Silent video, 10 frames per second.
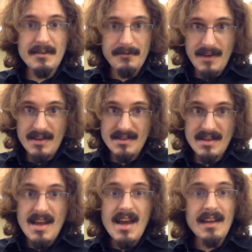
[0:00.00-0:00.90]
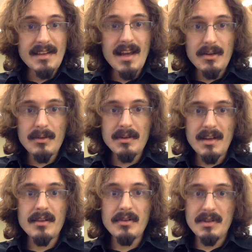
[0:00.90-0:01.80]
a fast and accurate
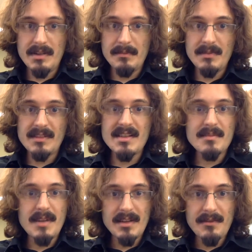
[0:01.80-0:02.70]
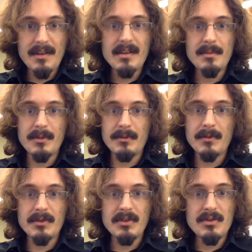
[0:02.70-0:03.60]
algorithm that is made available for
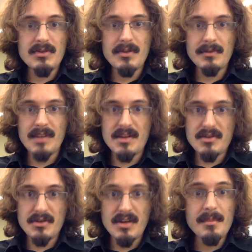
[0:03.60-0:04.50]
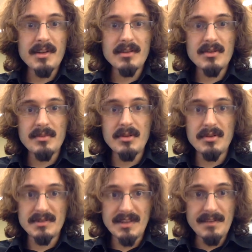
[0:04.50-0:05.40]
the use of the astronomical
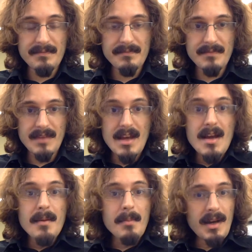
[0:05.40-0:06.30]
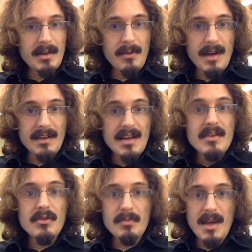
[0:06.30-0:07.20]
community. By the way,
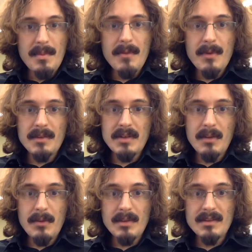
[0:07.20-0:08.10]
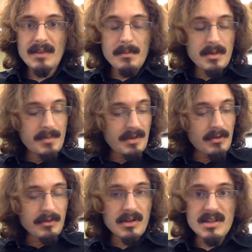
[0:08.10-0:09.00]
you may be wondering what the number below
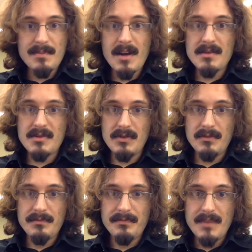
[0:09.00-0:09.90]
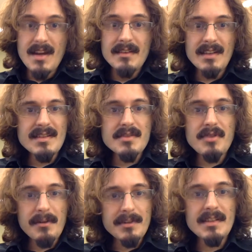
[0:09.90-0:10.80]
corresponds to. That is
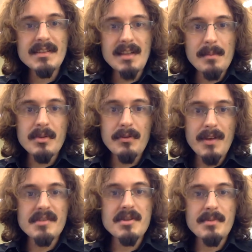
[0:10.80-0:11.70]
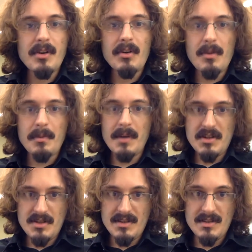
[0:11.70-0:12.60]
roughly the number of algebraic
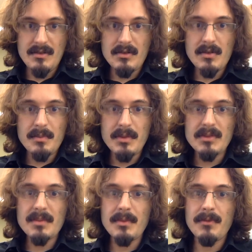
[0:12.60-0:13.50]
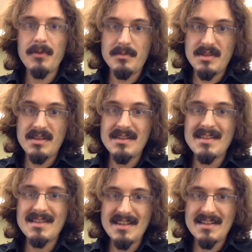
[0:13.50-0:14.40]
operations your computer performs in this
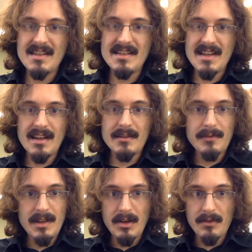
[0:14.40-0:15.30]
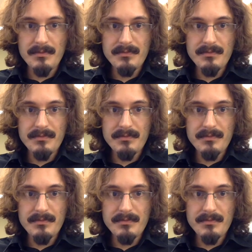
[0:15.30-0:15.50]
60-second video.